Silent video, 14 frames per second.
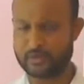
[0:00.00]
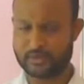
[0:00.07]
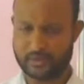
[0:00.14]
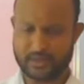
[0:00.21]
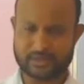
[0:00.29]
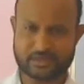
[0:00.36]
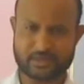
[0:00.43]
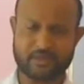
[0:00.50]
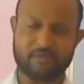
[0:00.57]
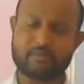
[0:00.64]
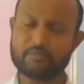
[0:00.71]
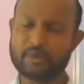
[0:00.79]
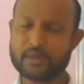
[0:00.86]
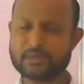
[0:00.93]
Yes,
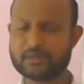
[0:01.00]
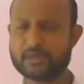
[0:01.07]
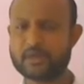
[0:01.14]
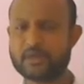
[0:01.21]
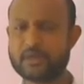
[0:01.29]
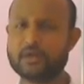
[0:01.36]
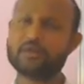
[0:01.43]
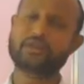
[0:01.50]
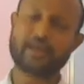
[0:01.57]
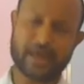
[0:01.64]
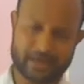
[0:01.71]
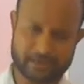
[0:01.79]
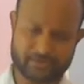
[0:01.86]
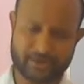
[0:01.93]
living beings, they
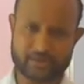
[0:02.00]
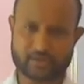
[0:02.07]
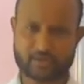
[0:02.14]
excrete.